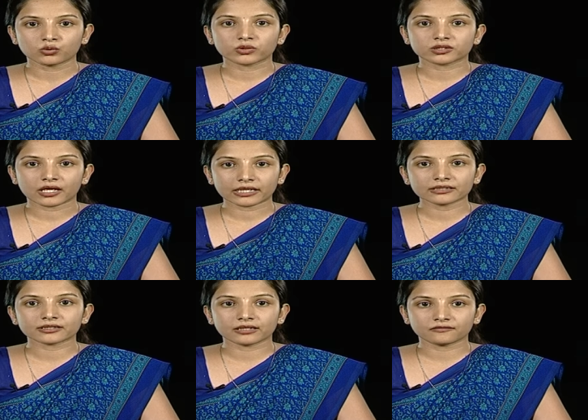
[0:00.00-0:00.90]
with high
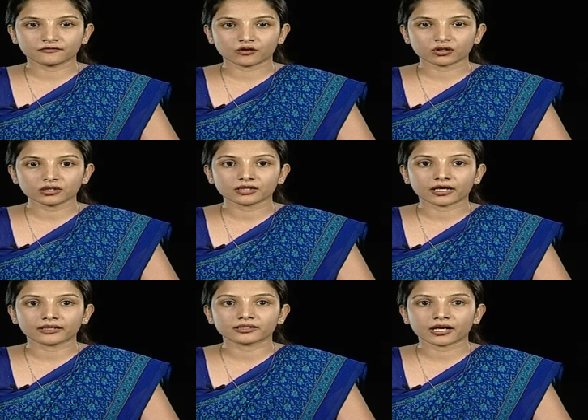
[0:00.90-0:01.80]
rainfall
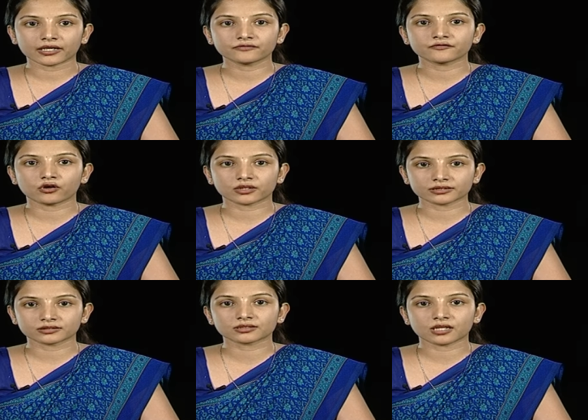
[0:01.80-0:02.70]
and high
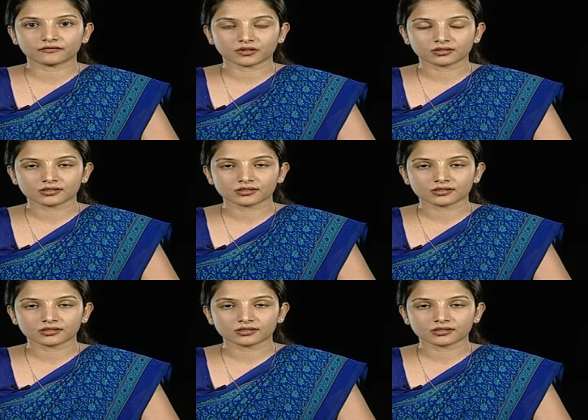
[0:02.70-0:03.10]
forest cover.